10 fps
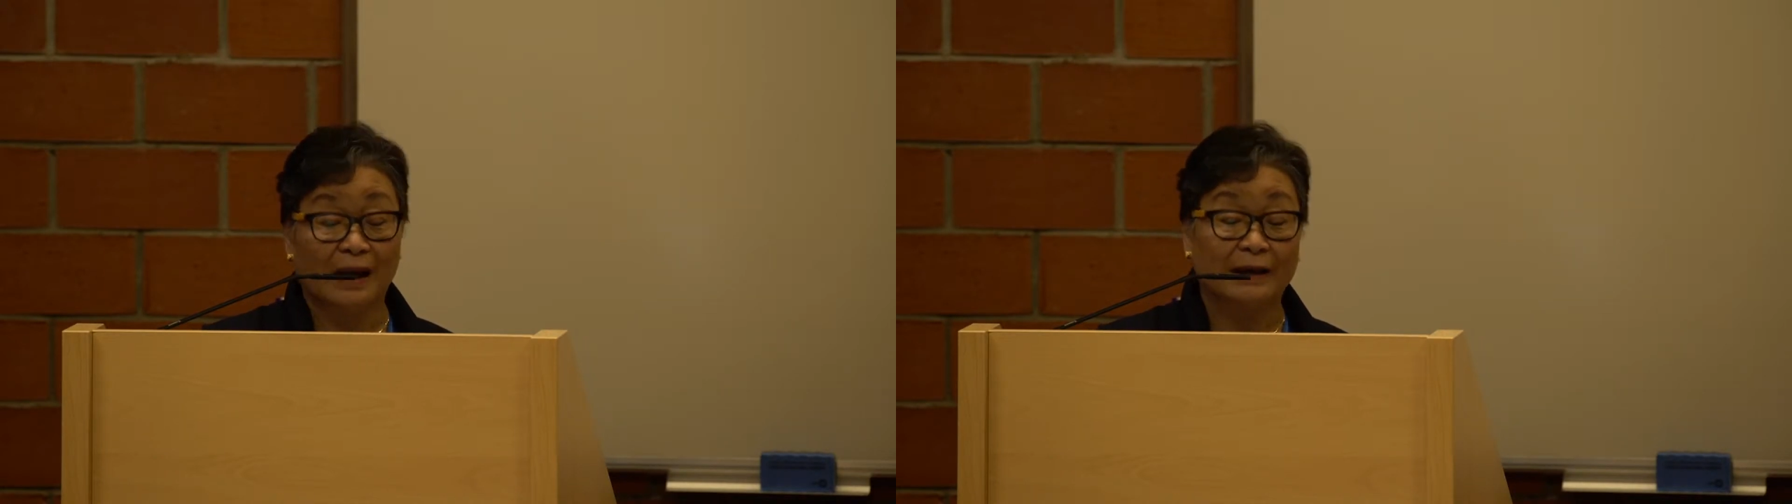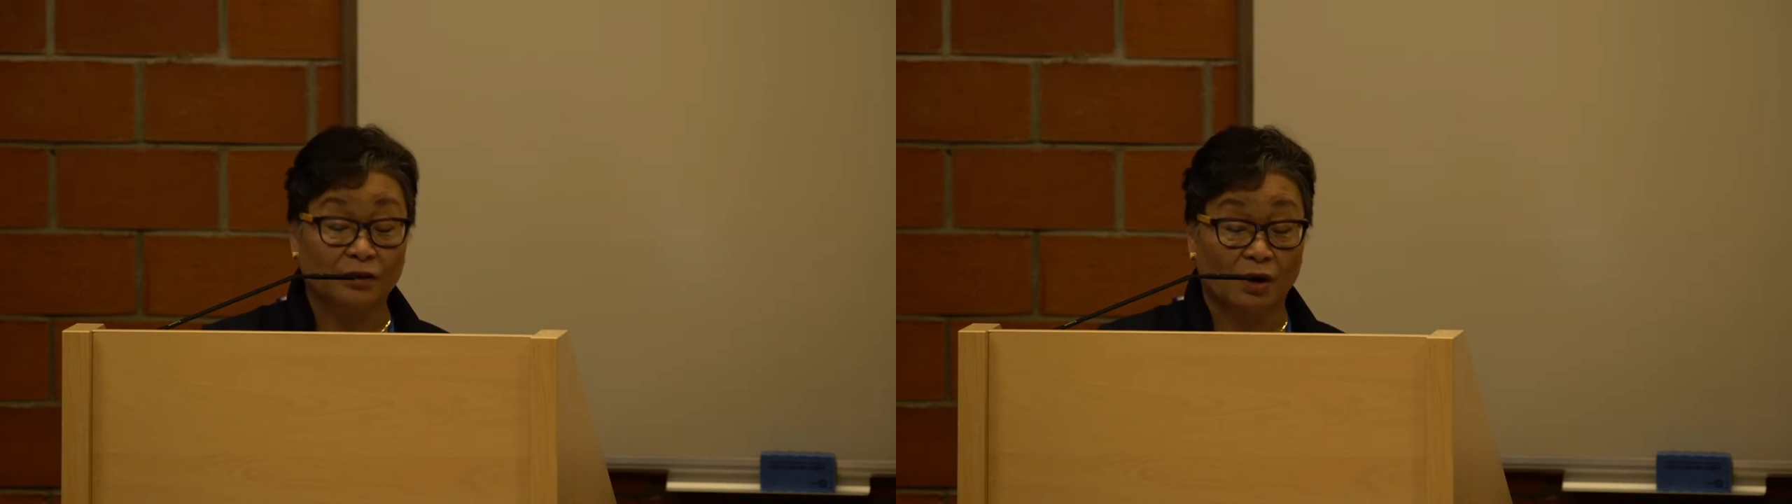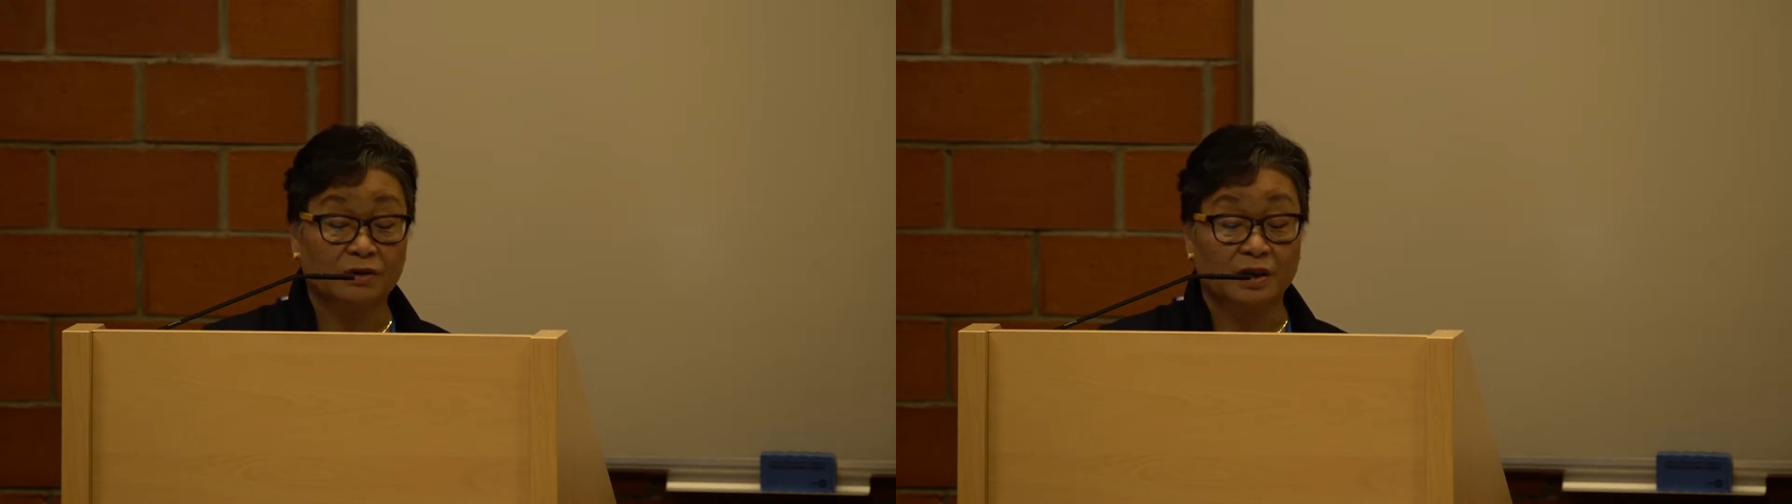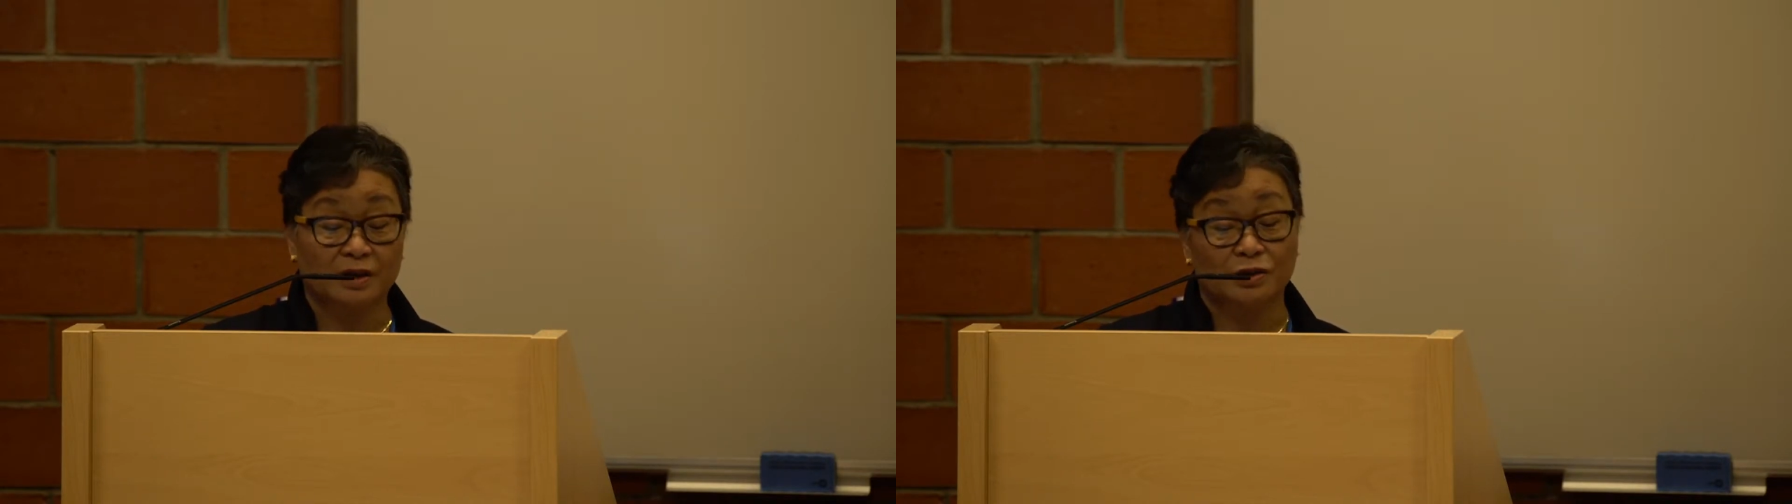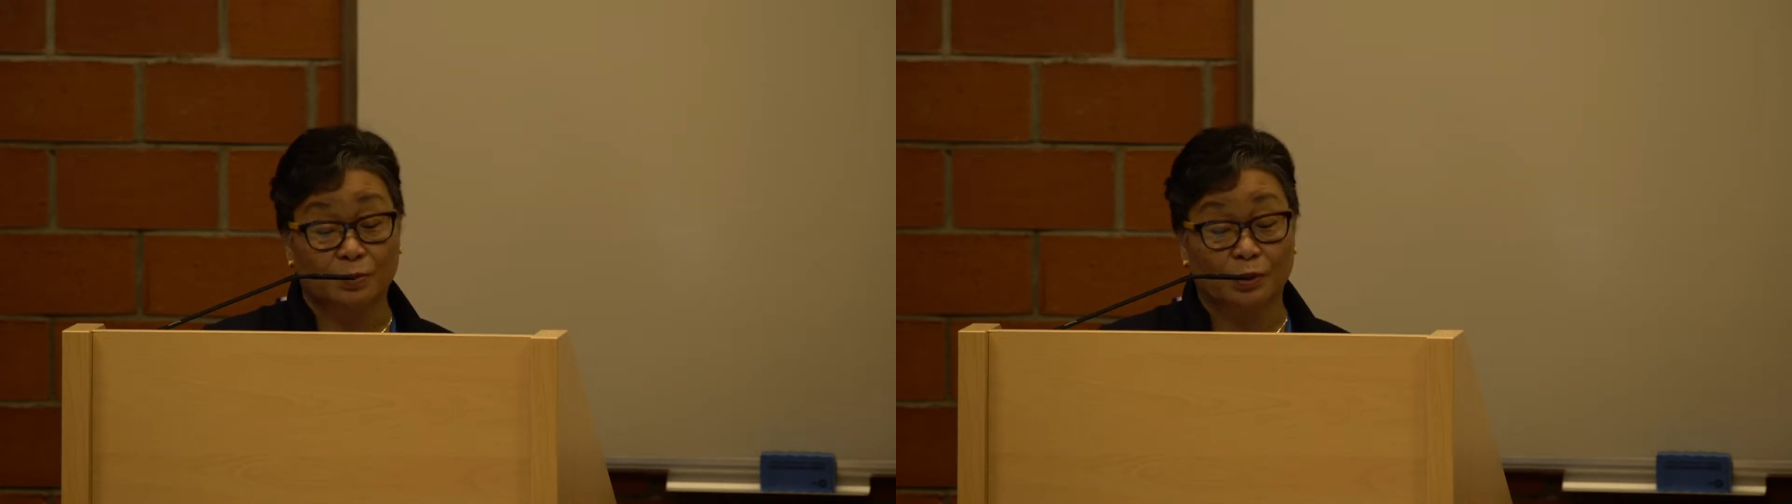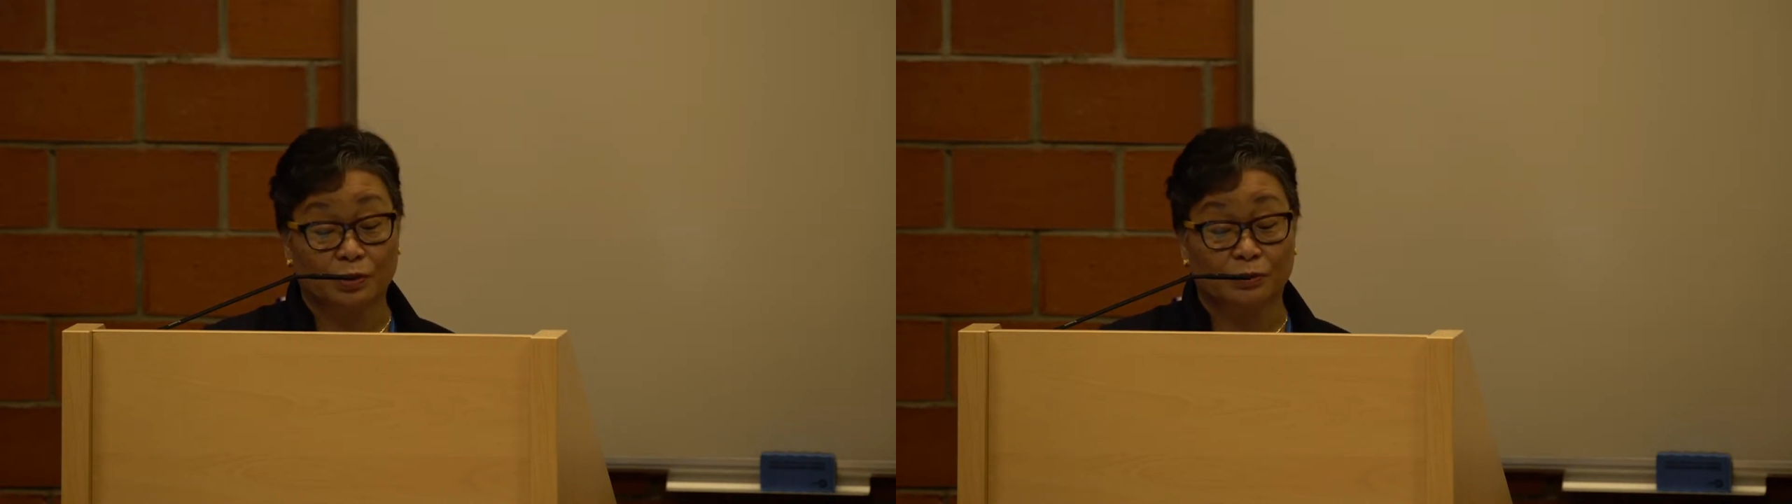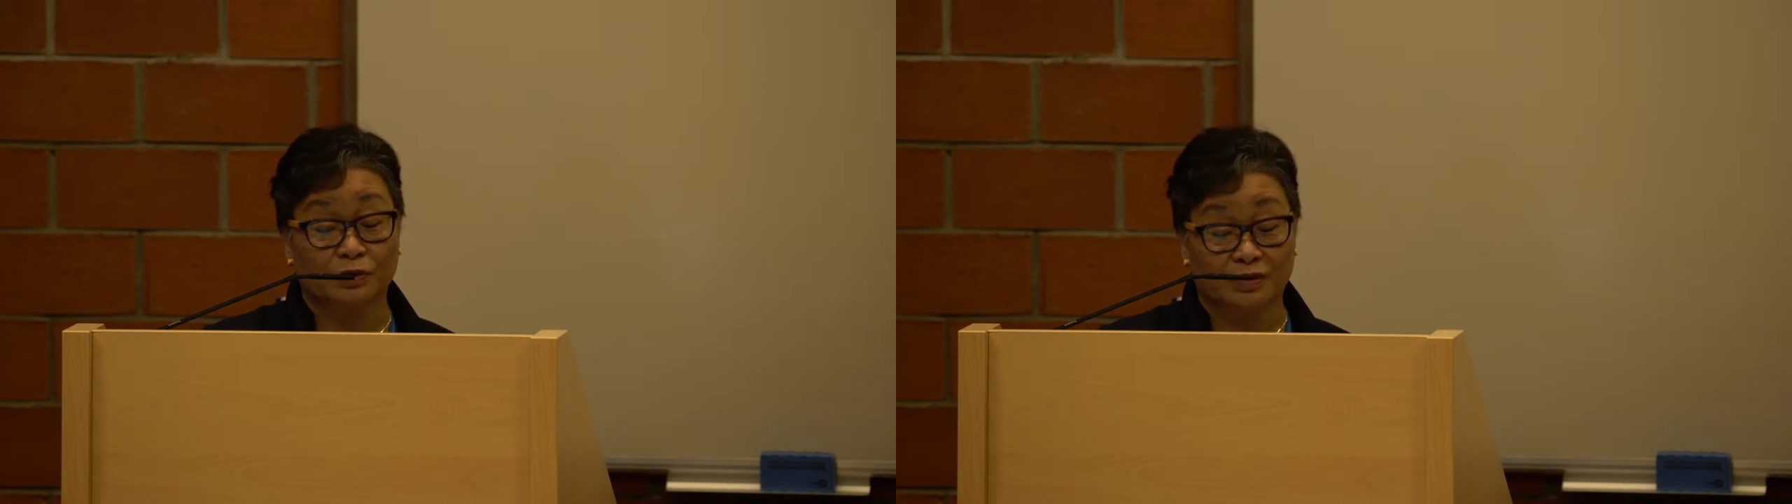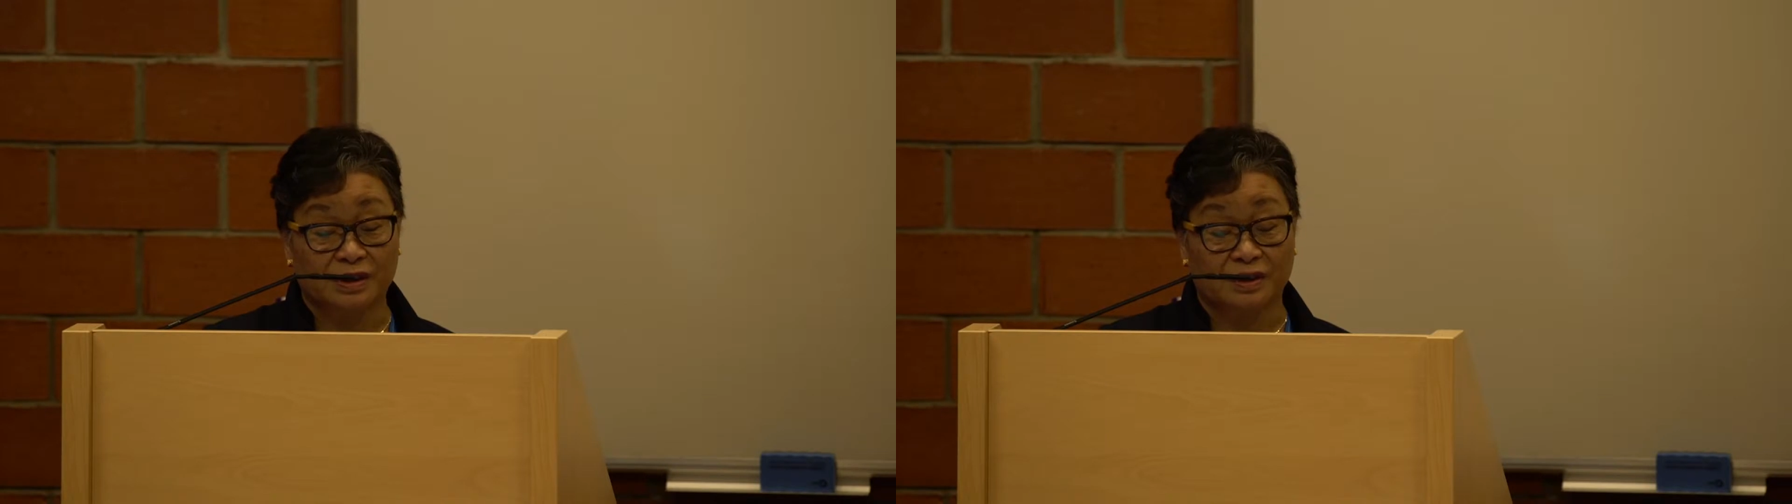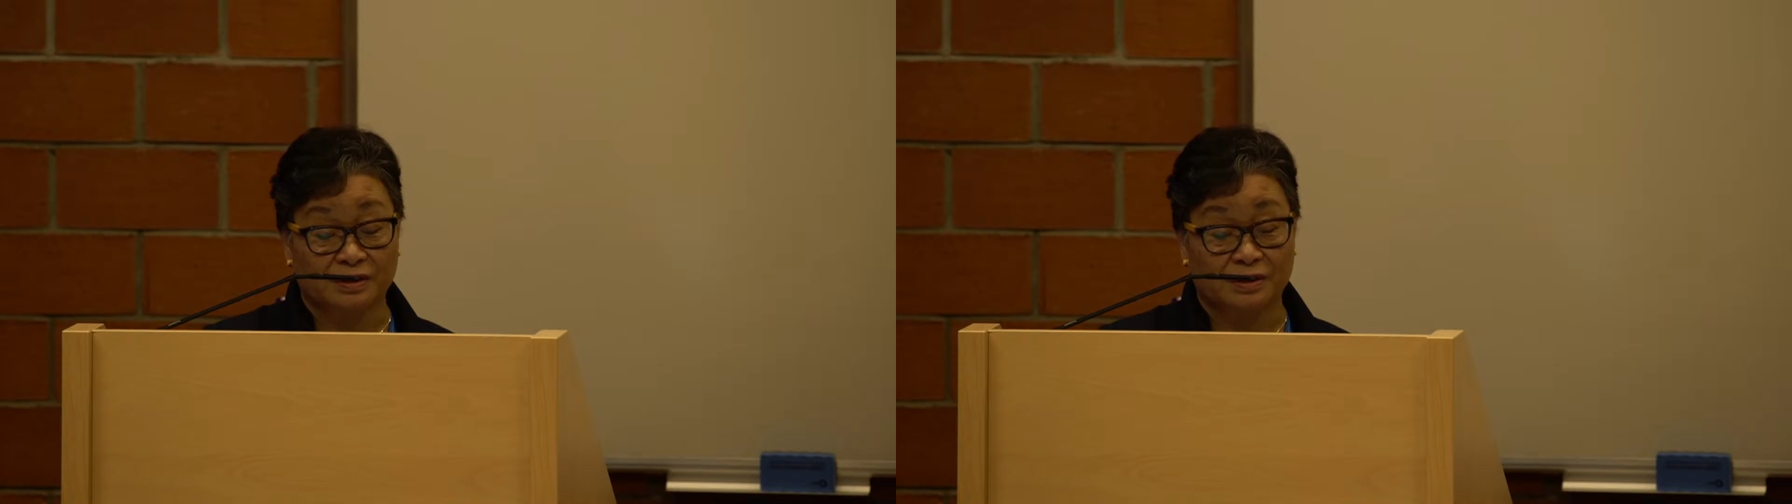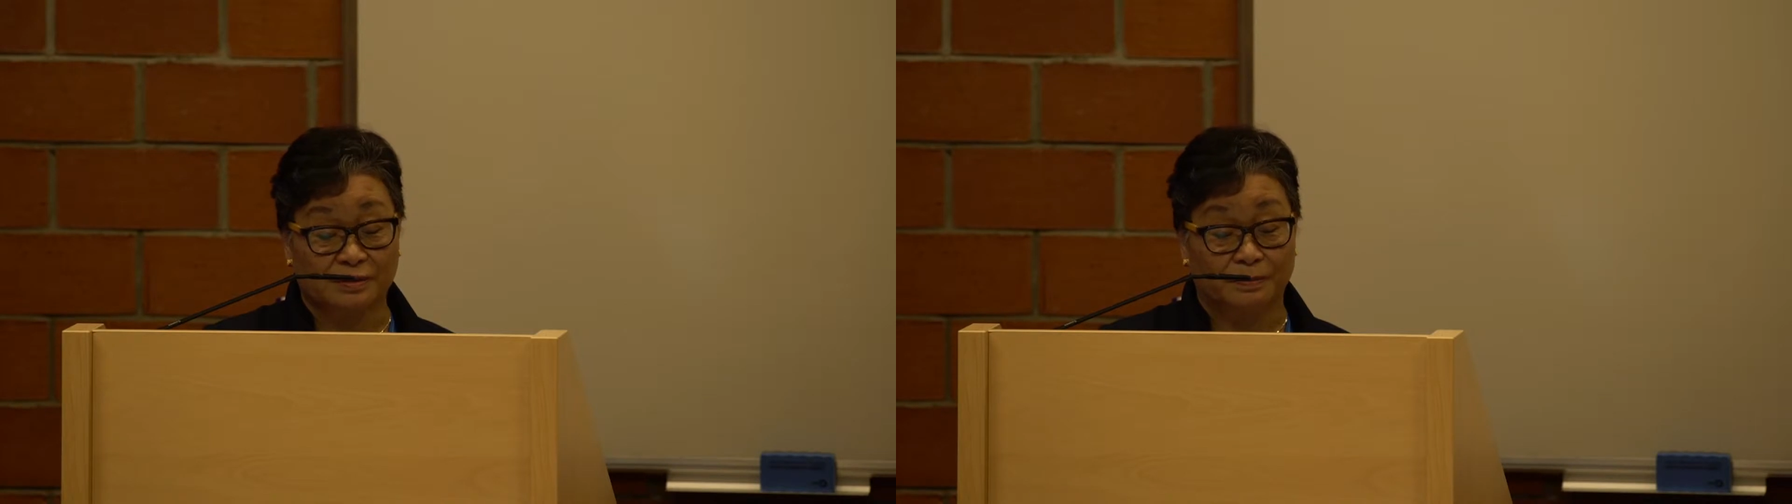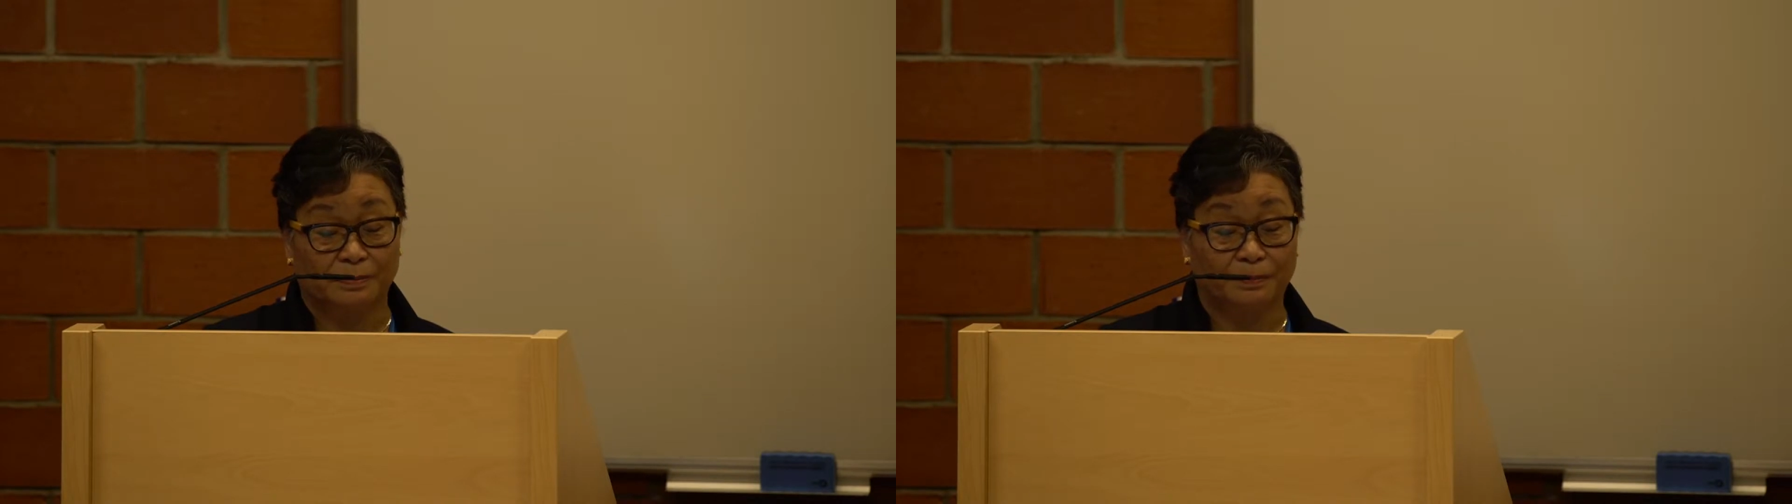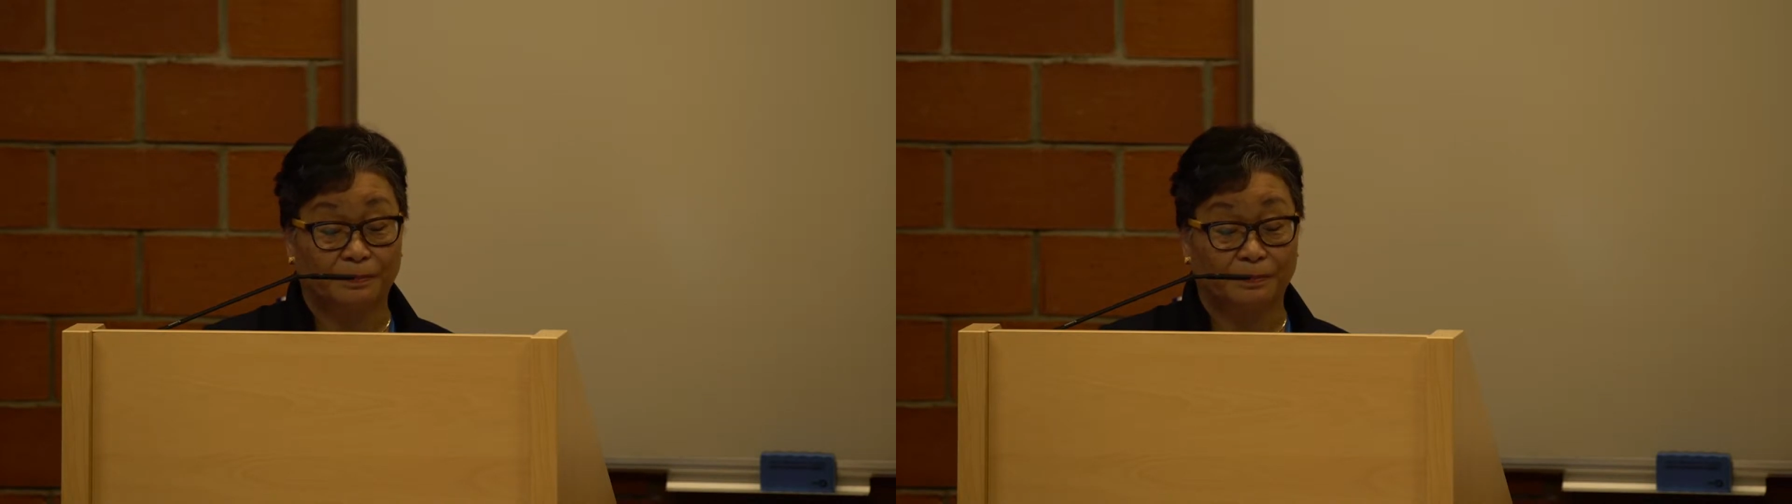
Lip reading: and not a small dose of cynicism.